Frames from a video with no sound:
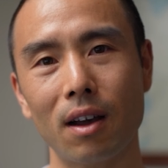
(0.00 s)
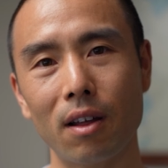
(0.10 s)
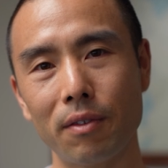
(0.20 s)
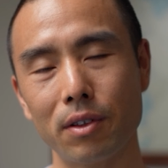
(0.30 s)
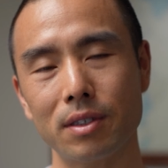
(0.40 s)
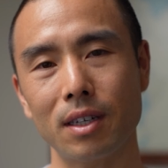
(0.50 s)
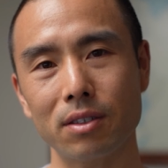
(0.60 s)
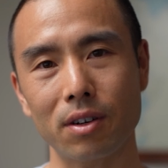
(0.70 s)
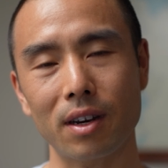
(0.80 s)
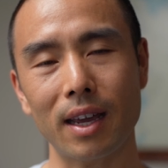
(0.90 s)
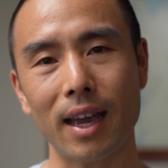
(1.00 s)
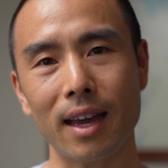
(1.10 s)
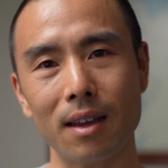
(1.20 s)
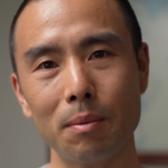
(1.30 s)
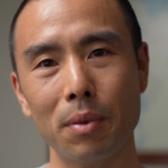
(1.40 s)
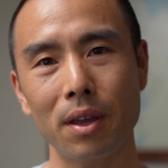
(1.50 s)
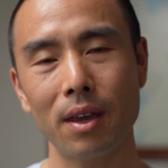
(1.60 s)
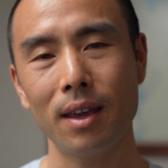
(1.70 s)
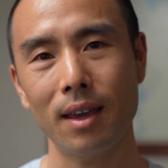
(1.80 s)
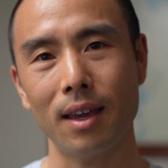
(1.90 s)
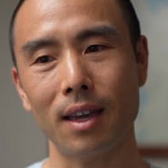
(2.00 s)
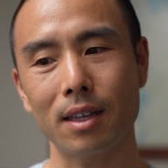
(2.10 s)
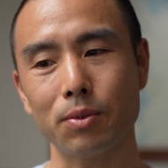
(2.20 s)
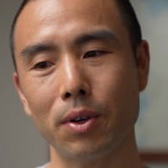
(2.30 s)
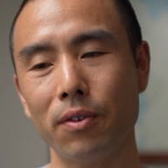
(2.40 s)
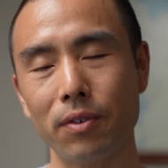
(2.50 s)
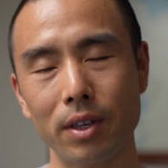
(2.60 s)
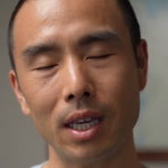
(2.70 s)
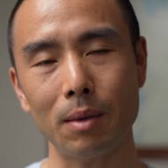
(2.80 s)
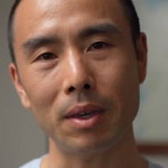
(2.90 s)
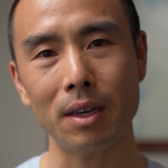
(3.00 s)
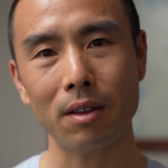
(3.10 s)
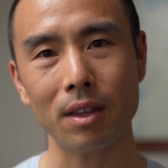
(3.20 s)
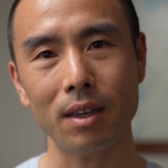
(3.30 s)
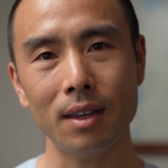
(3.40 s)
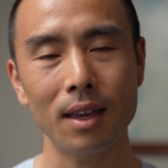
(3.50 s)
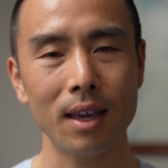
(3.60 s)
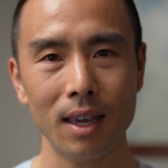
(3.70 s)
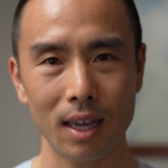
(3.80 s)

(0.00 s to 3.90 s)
all of those things are going to add up and will hopefully keep me healthy.